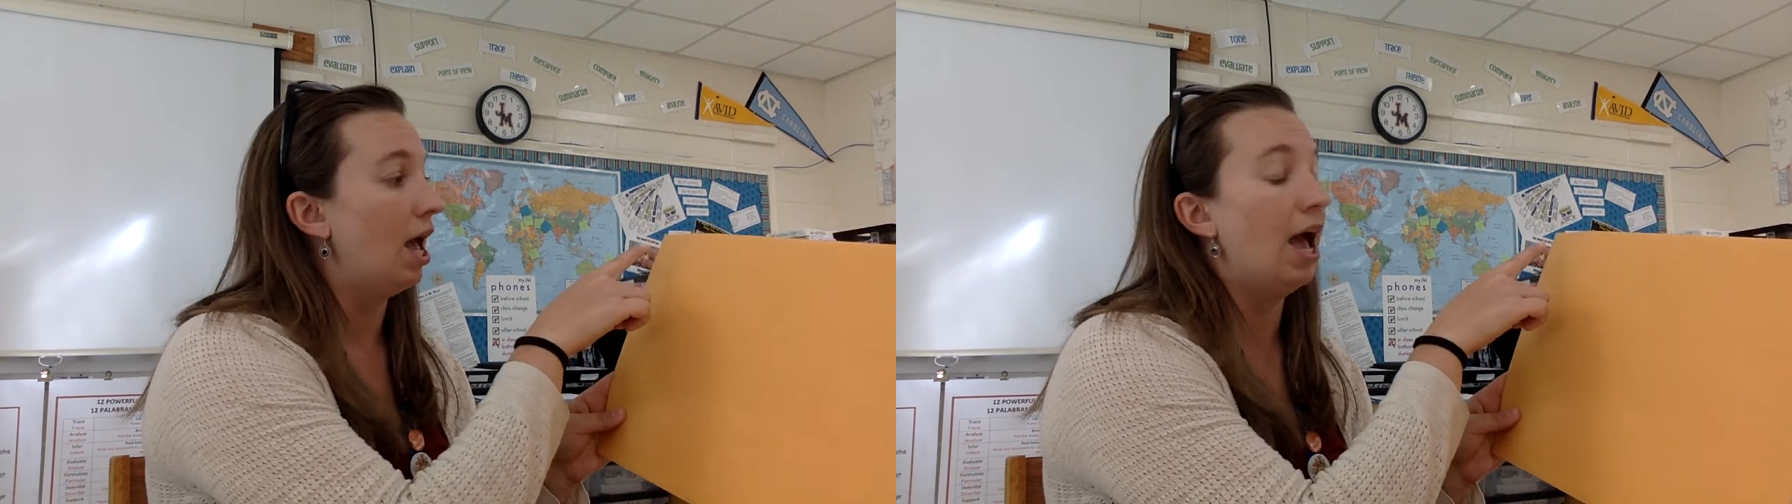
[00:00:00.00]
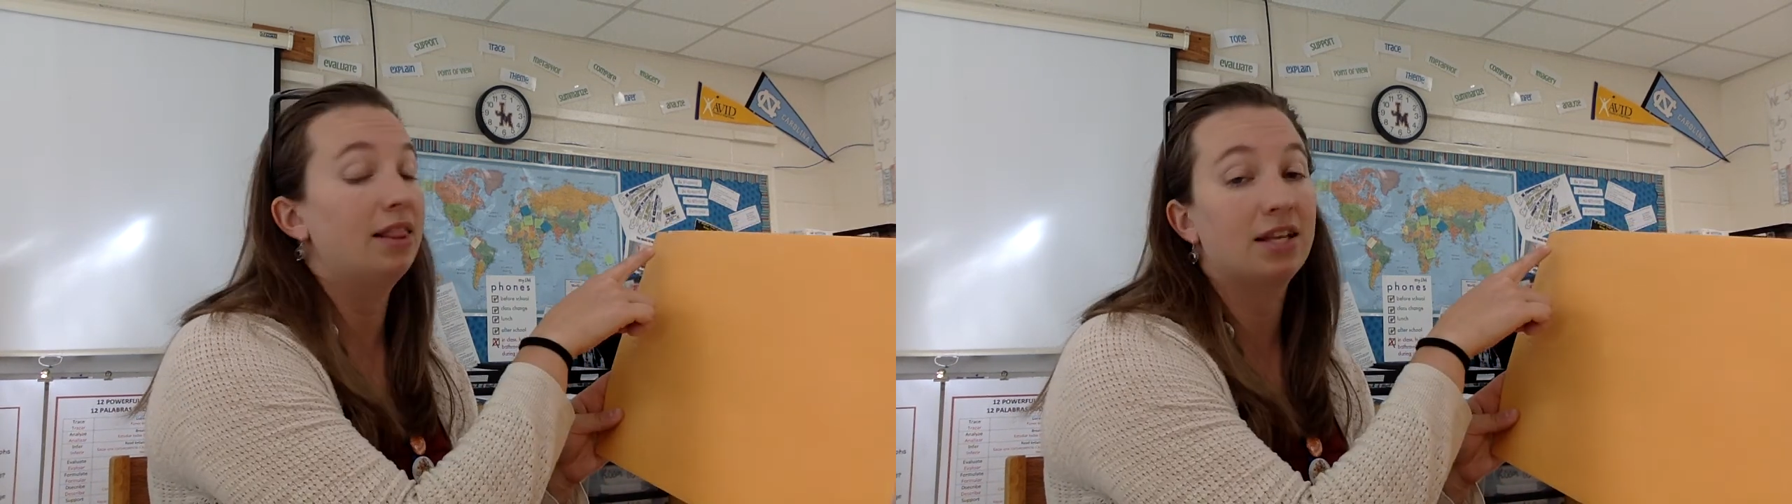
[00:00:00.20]

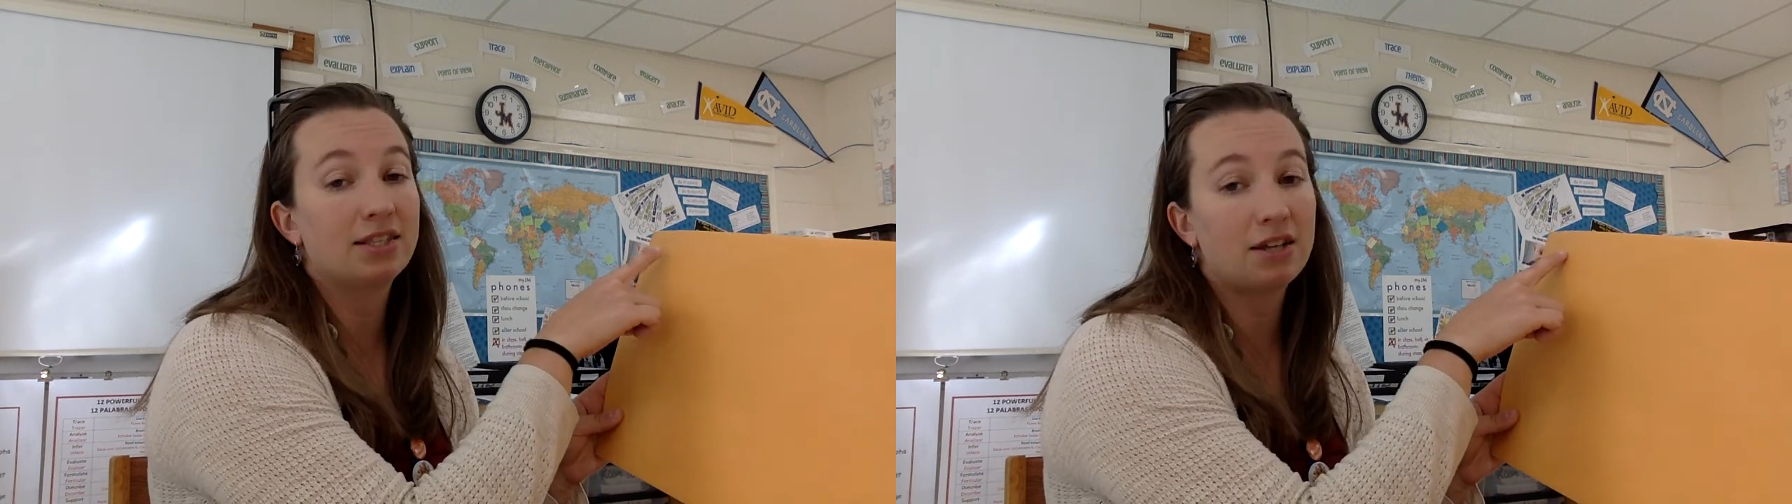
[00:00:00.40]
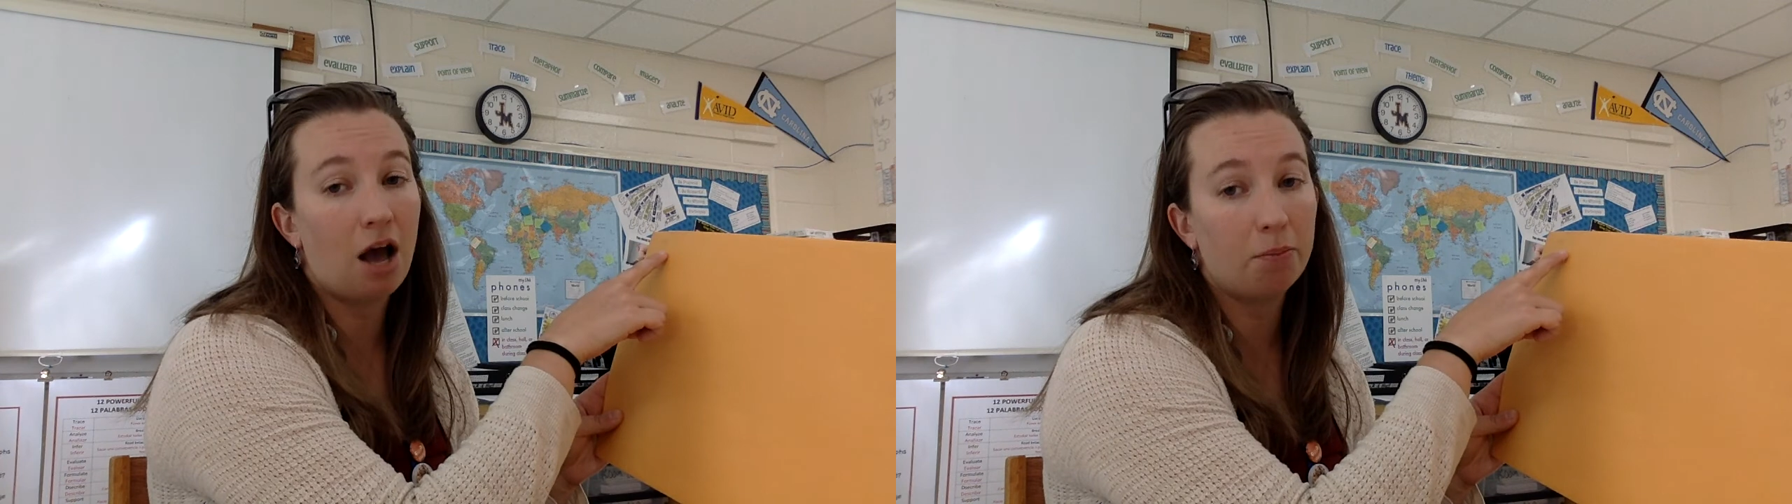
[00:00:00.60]
And this
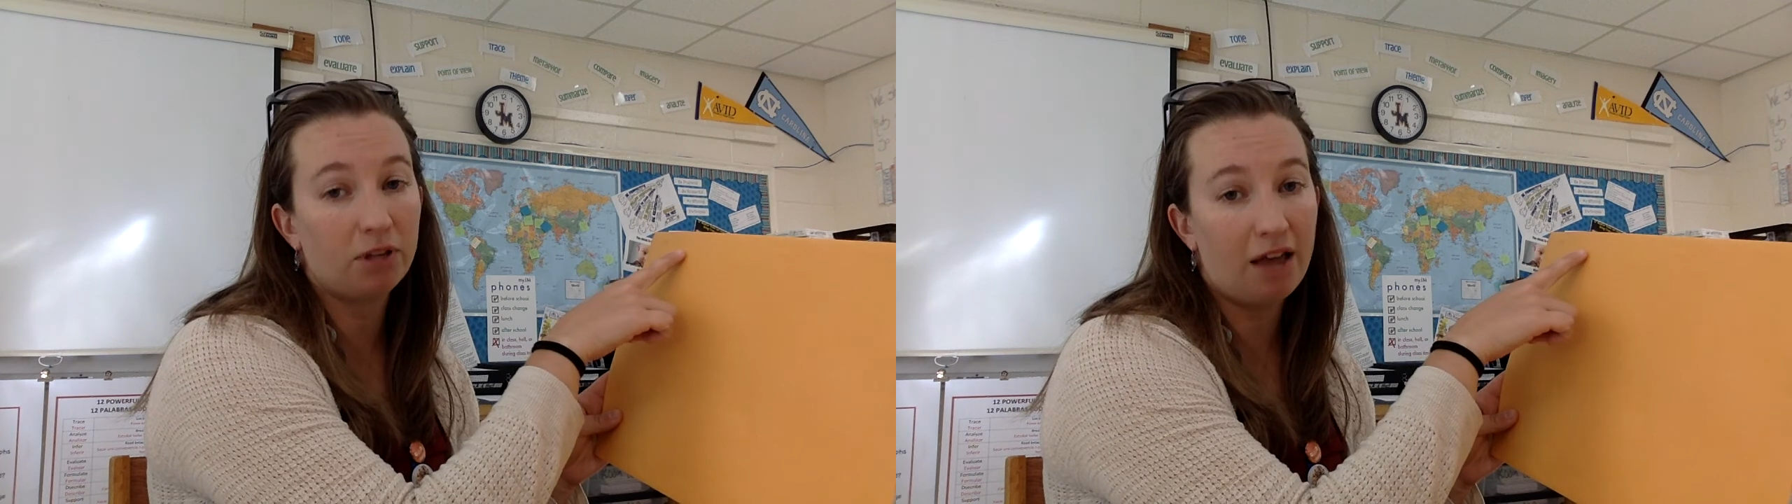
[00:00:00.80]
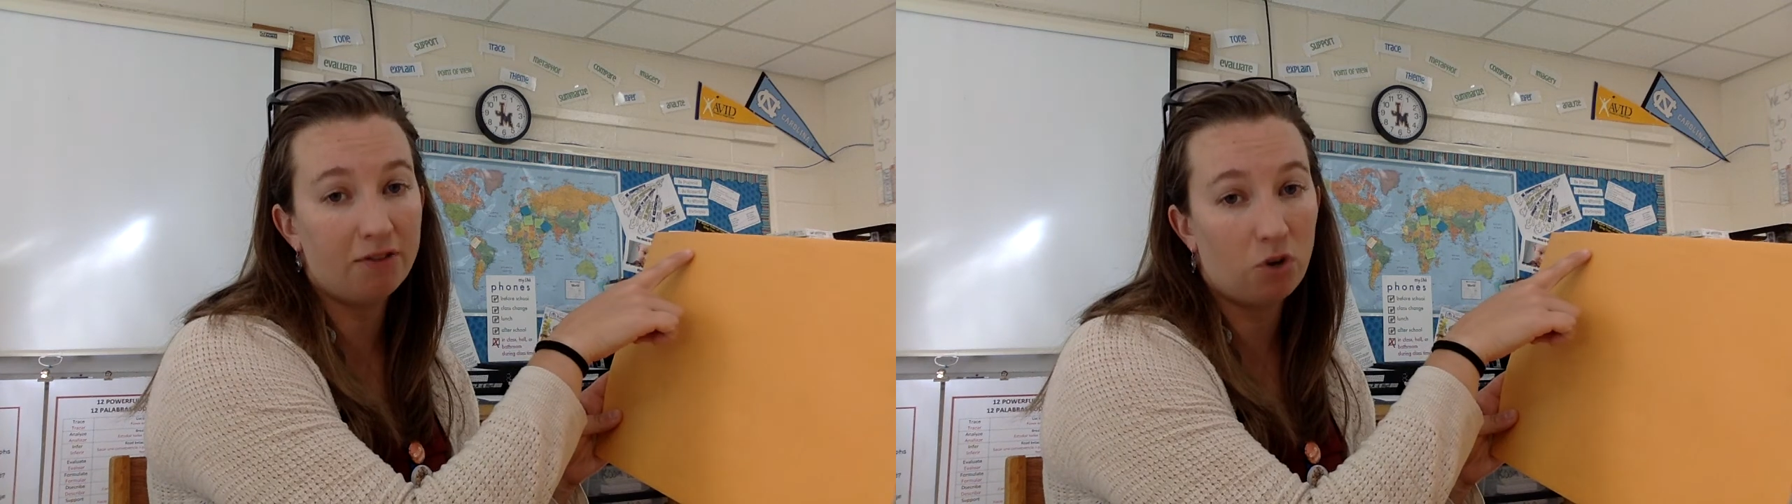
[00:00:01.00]
top
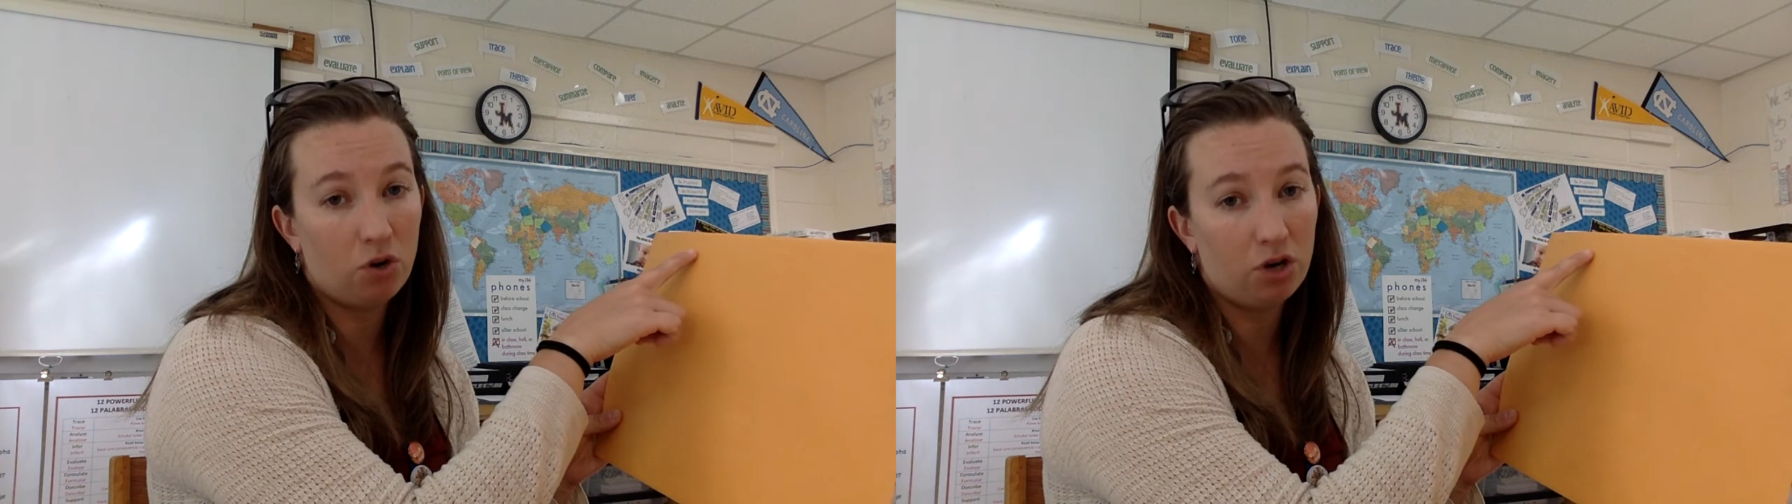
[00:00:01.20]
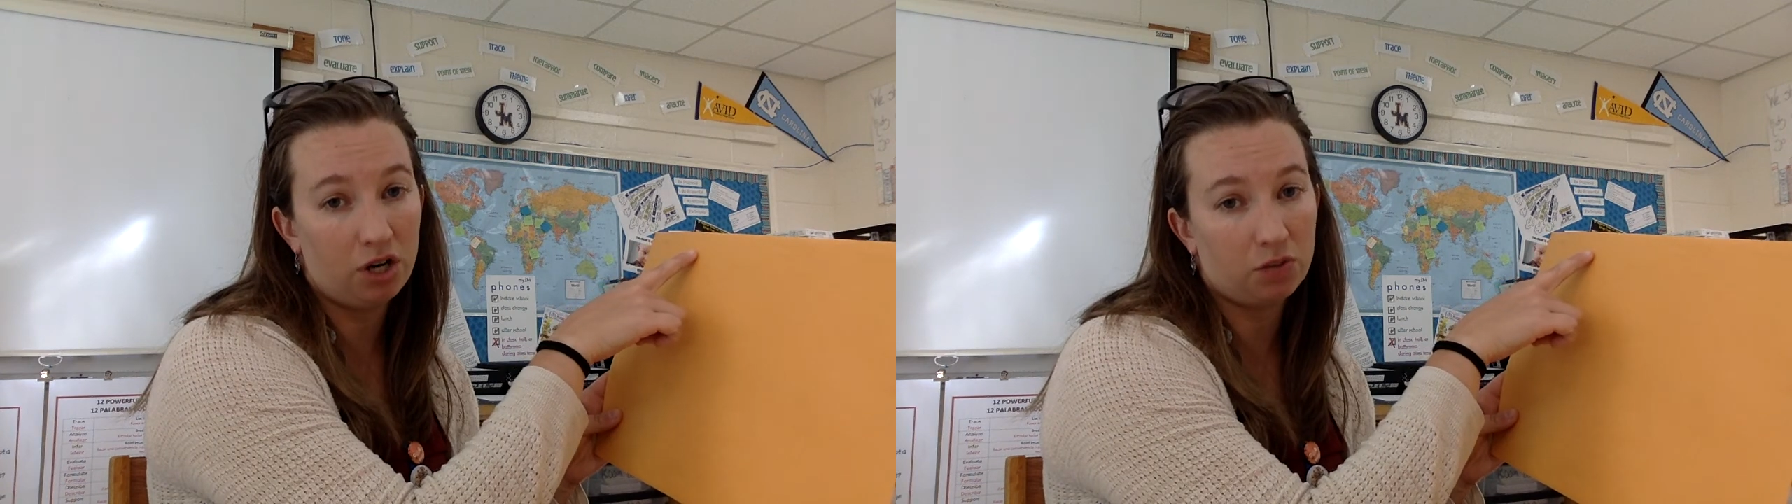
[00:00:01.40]
left
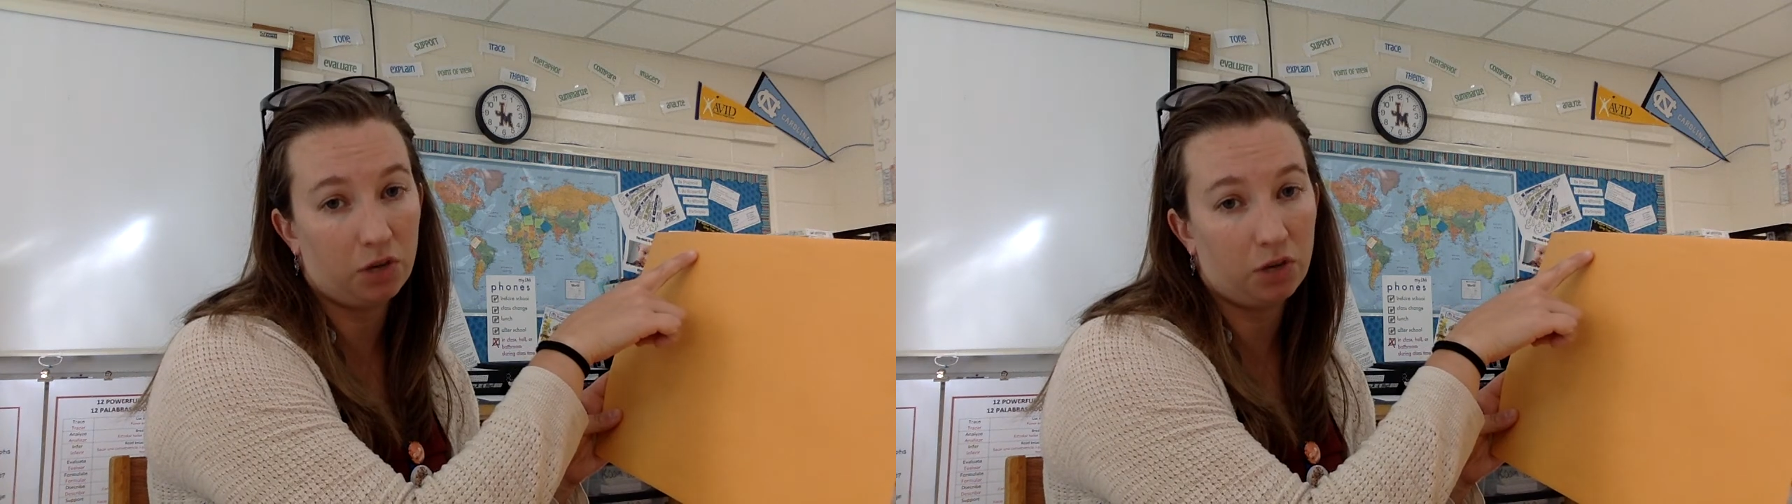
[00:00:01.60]
corner is where